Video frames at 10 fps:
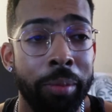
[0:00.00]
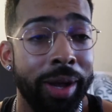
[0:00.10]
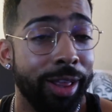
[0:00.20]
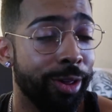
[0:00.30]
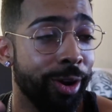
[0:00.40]

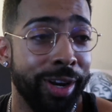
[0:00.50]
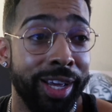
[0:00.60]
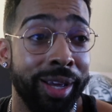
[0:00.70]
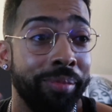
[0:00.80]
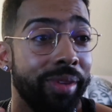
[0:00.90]
my
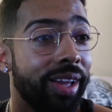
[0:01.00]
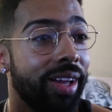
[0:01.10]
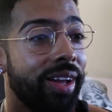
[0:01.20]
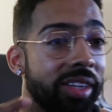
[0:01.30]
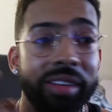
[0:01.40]
journey,
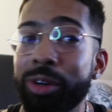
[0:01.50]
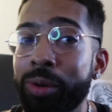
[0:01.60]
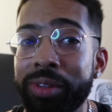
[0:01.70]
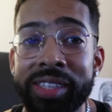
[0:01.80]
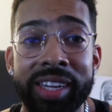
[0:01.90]
the
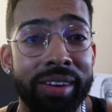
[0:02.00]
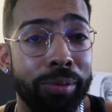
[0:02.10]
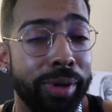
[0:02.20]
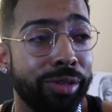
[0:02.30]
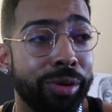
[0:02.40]
difficulties that I
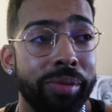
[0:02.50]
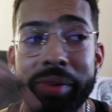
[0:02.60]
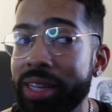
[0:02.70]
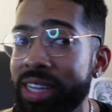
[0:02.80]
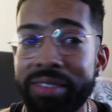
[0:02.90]
went through,
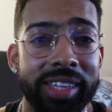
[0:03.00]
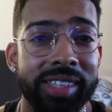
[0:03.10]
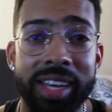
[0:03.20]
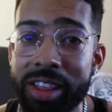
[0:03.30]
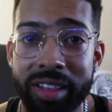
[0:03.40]
let's have a
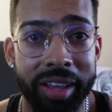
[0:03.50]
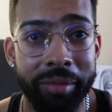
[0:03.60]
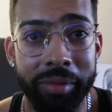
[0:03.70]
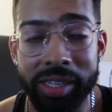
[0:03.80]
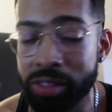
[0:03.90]

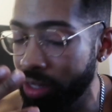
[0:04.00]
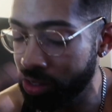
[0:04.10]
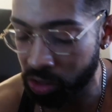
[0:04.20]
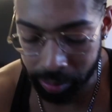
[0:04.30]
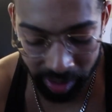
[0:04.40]
discussion. Let's
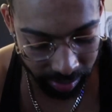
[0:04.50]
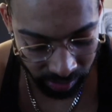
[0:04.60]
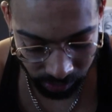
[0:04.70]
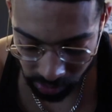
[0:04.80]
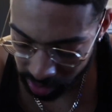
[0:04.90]
open up the
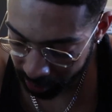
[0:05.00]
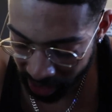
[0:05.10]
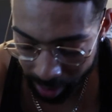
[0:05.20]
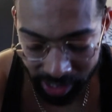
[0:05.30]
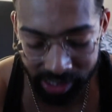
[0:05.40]
forum.
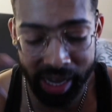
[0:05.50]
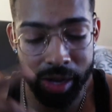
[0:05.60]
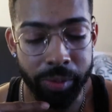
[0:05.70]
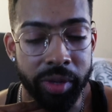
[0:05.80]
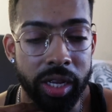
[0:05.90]
Comment
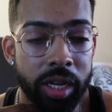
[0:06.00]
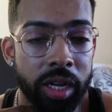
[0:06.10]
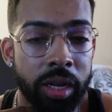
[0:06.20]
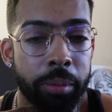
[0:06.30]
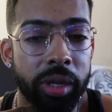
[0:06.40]
down
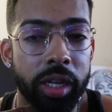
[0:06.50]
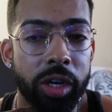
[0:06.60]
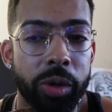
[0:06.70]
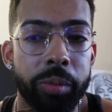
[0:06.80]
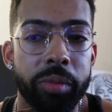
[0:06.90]

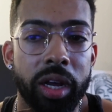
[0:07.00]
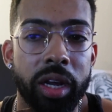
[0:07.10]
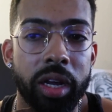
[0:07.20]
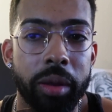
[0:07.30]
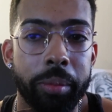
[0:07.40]
below.
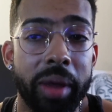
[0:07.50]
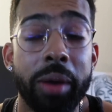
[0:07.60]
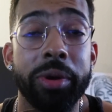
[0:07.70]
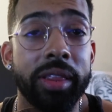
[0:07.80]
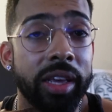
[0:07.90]
I
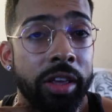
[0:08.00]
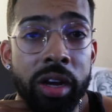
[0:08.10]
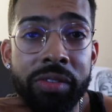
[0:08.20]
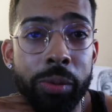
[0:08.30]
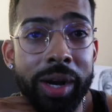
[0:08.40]
want to thank
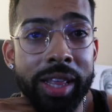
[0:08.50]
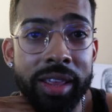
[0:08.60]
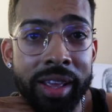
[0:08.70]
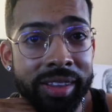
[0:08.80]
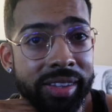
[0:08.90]
y'all for
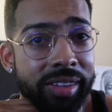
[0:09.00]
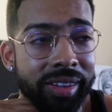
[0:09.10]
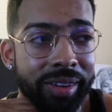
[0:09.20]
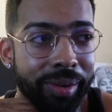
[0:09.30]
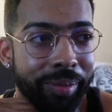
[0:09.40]
watching. This has
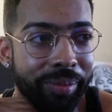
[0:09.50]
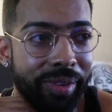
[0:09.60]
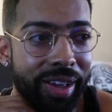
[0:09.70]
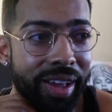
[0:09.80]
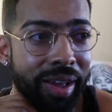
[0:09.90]

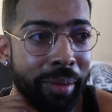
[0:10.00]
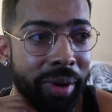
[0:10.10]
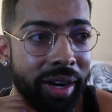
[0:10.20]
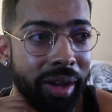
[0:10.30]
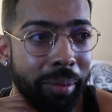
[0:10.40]

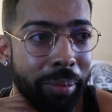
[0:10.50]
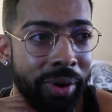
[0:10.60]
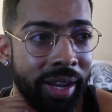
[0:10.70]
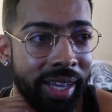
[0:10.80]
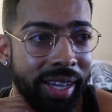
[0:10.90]
been a
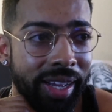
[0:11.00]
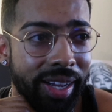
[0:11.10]
pretty